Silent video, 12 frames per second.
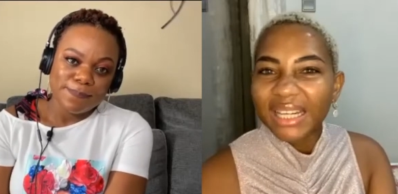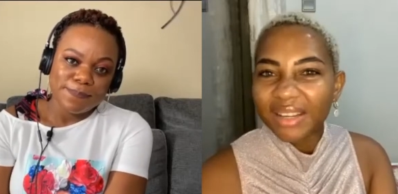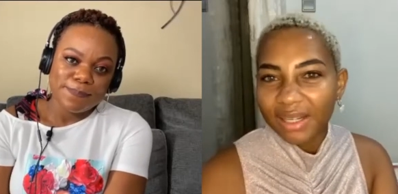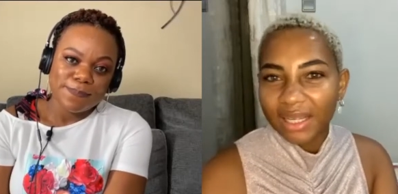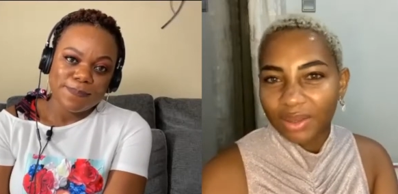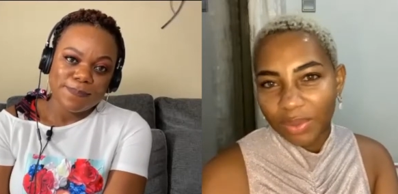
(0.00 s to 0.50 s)

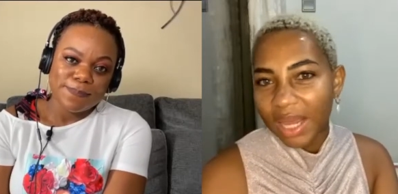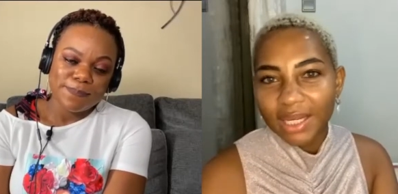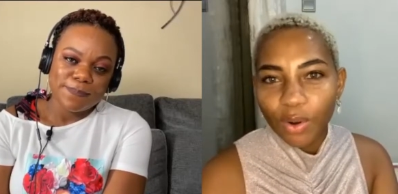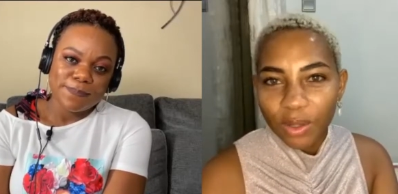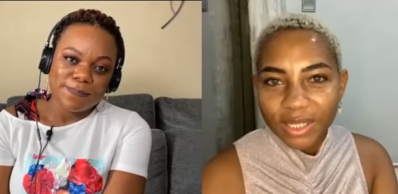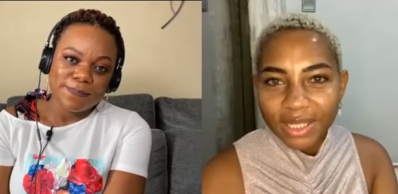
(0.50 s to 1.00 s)
Speaker 1: never like
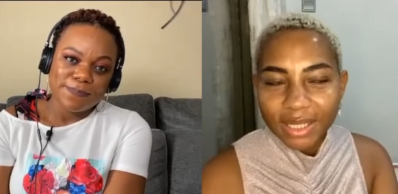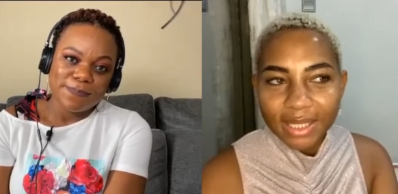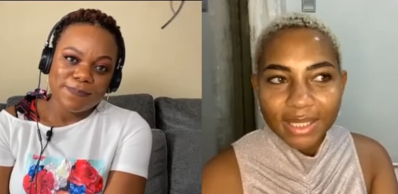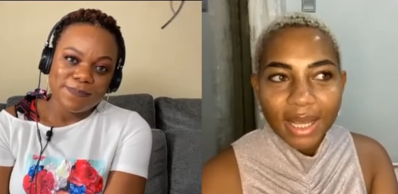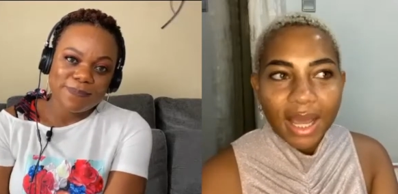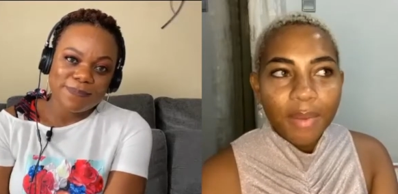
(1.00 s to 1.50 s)
took any
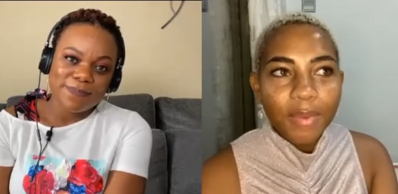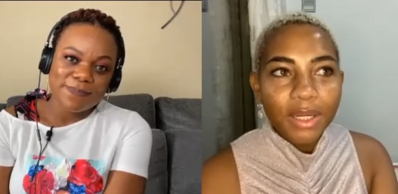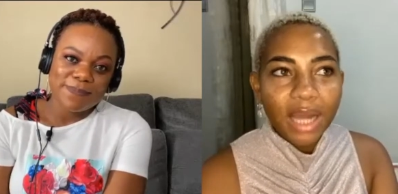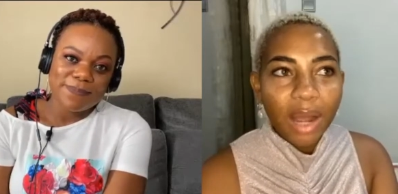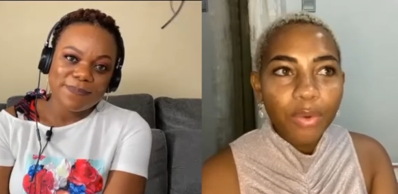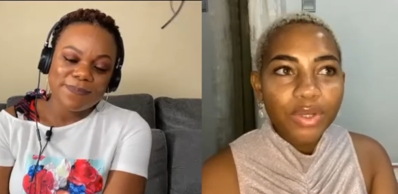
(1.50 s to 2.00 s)
courses,
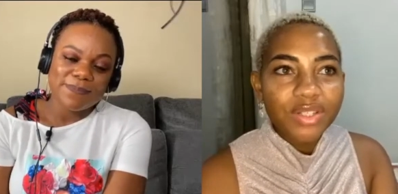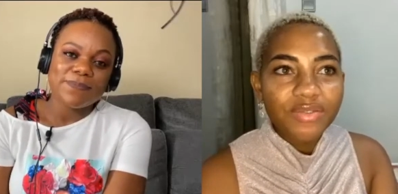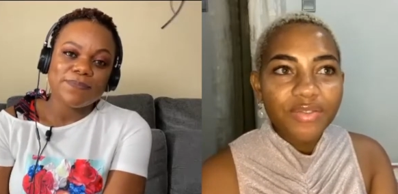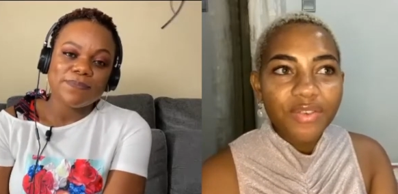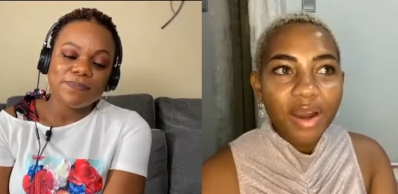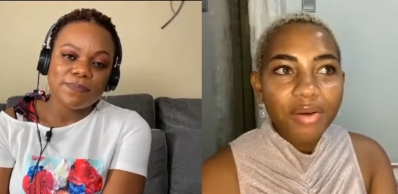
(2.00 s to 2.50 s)
but
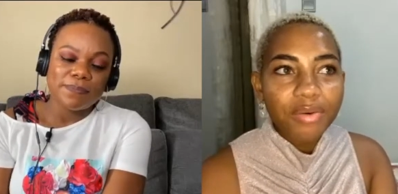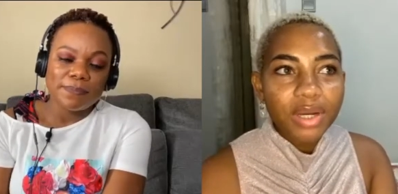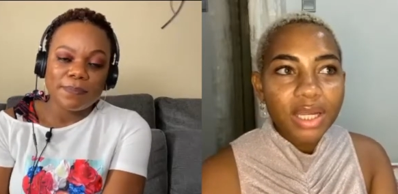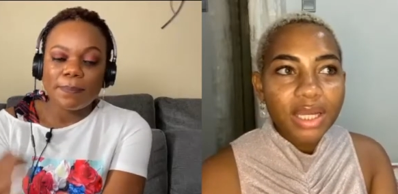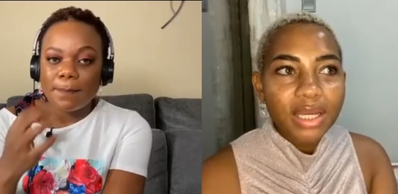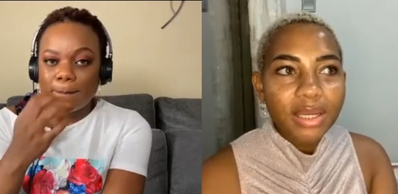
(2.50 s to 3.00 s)
I was
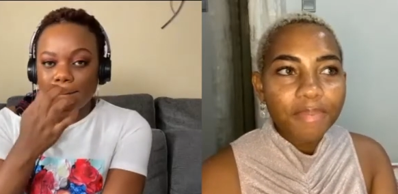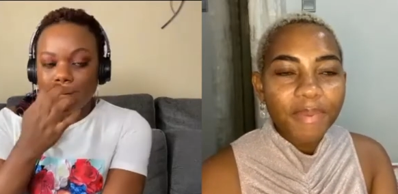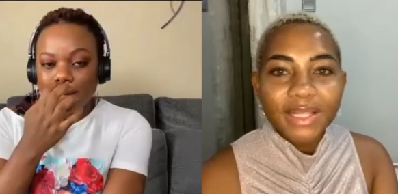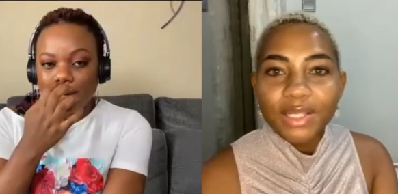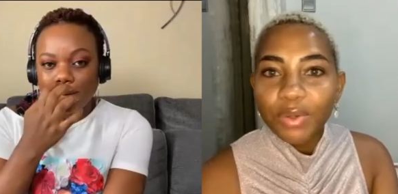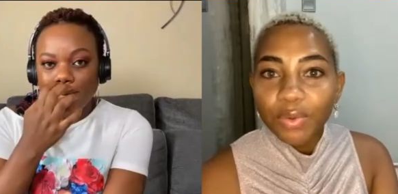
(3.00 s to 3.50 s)
very
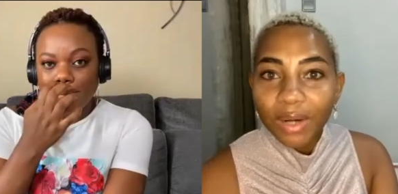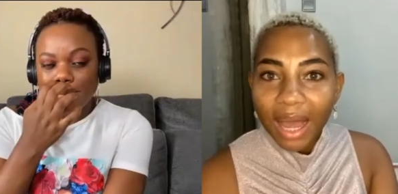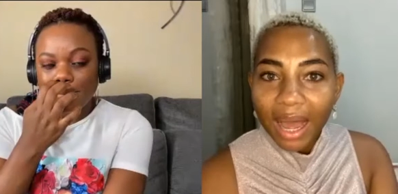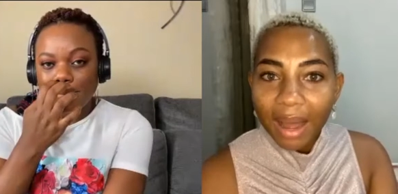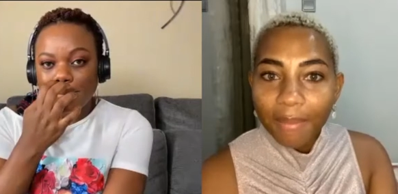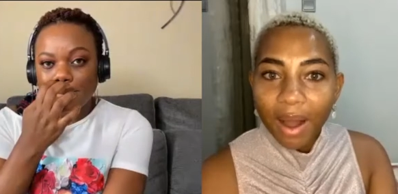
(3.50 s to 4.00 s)
particular
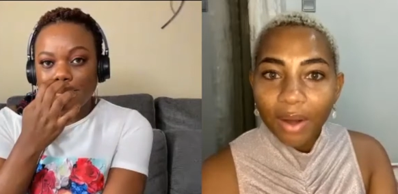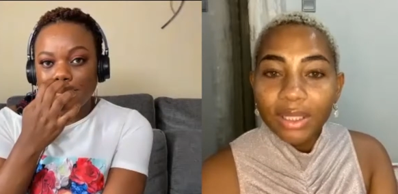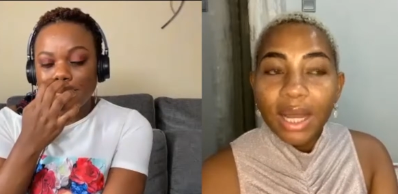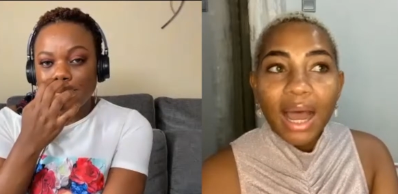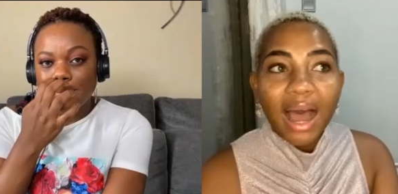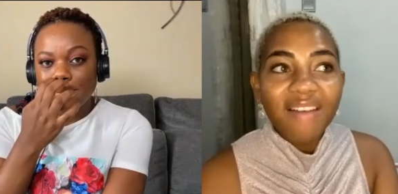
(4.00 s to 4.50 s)
about,
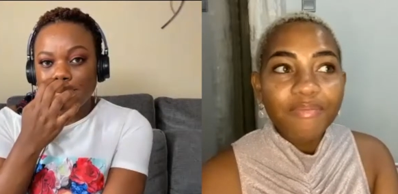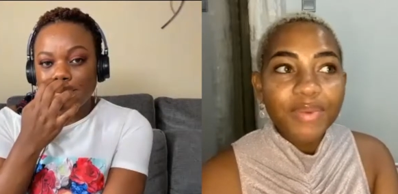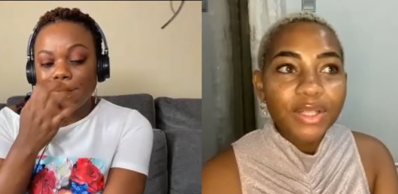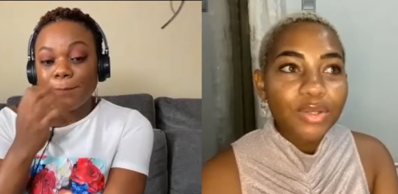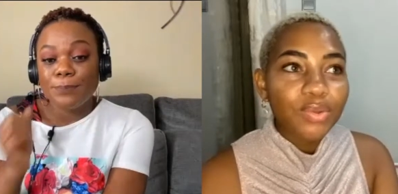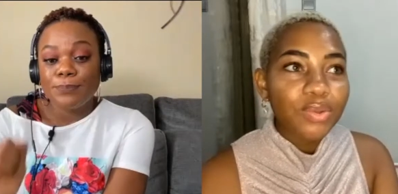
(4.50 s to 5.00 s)
I've been
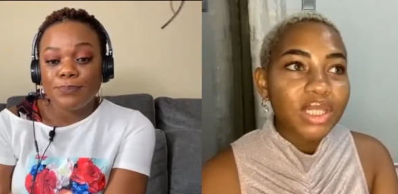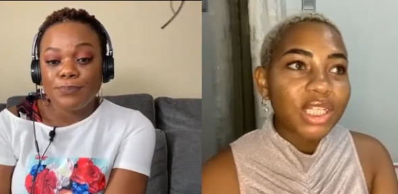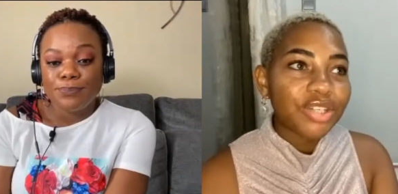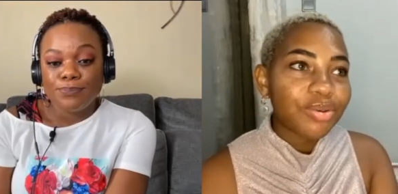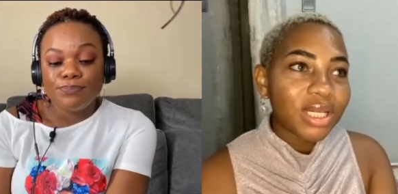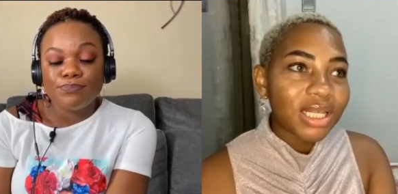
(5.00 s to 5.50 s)
to
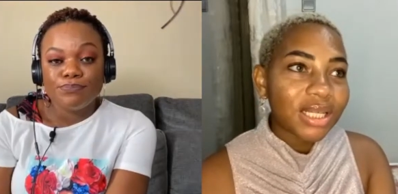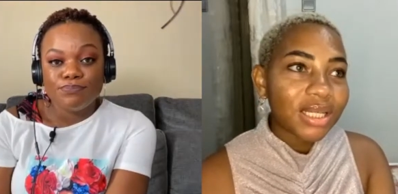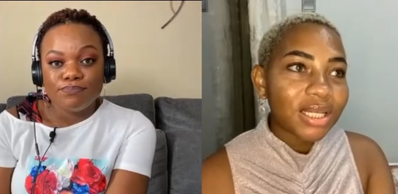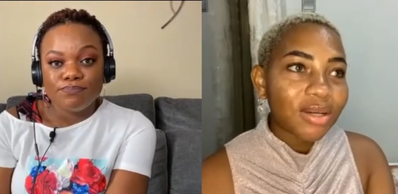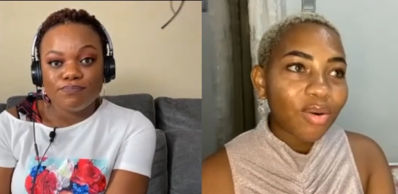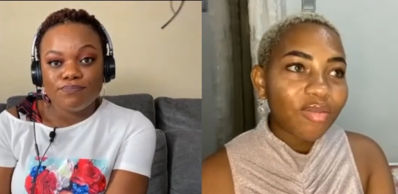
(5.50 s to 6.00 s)
literally
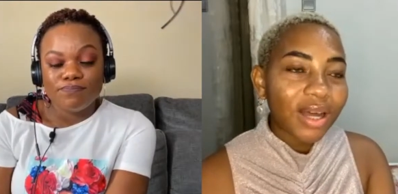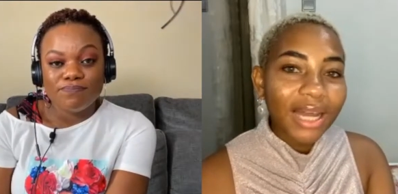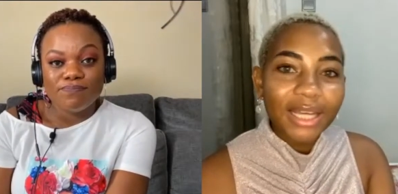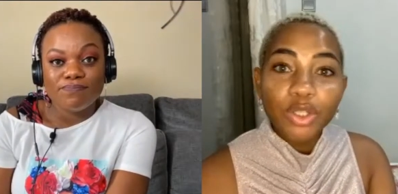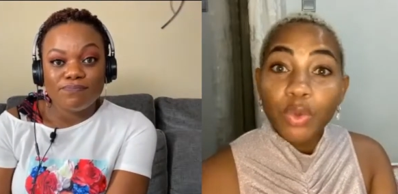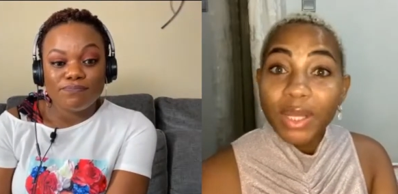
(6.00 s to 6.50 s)
over like
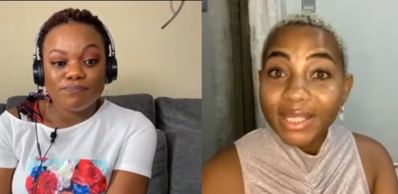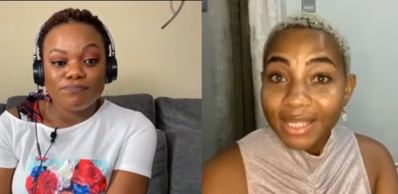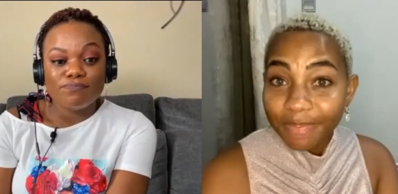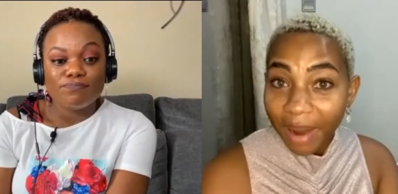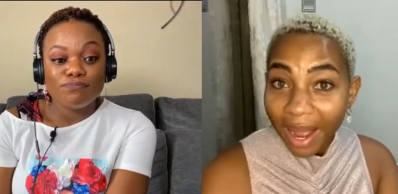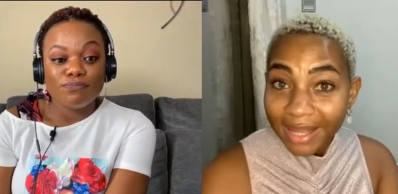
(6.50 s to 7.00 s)
20
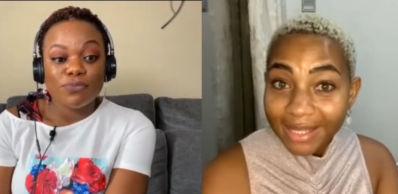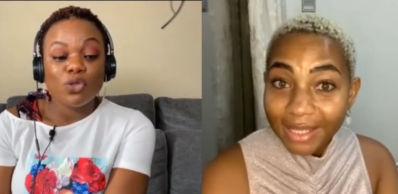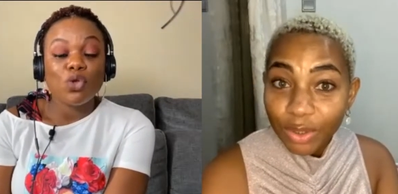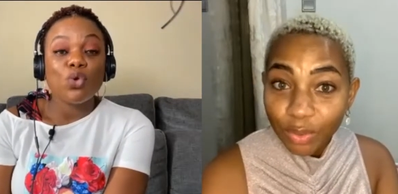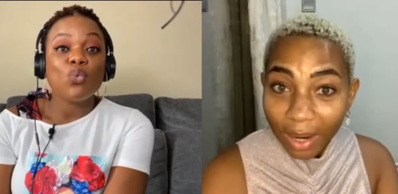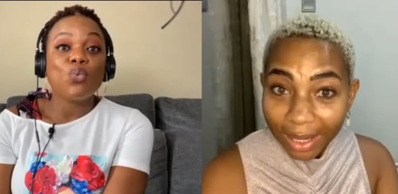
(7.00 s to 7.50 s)
spas in
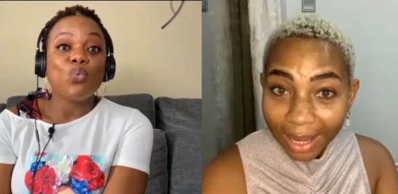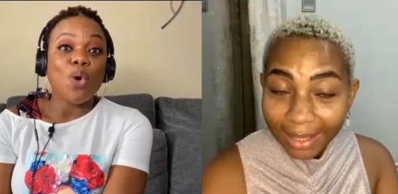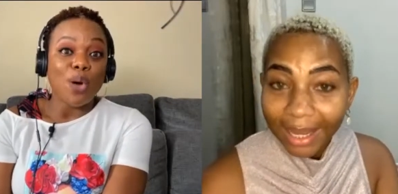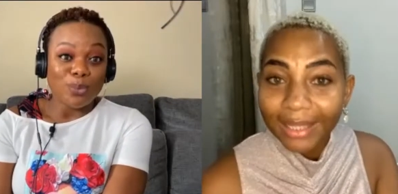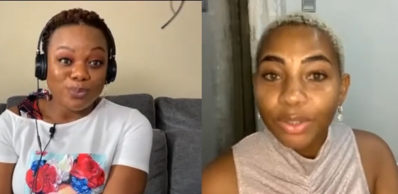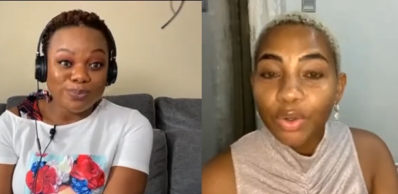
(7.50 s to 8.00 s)
Douala. Like, you
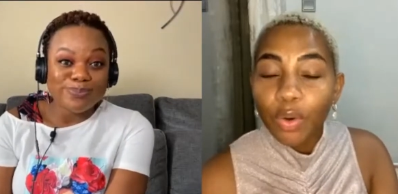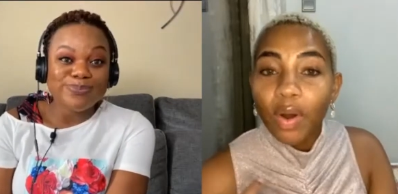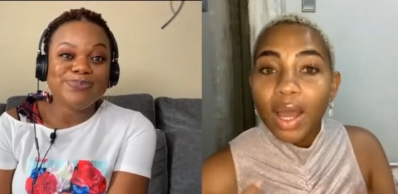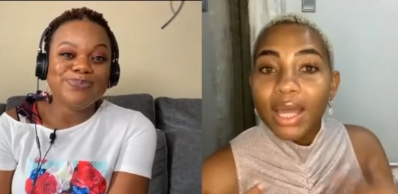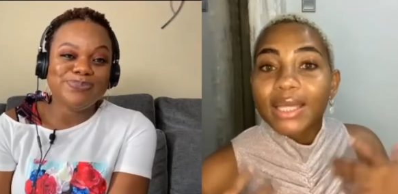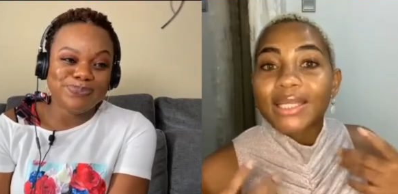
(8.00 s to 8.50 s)
know, it's, it's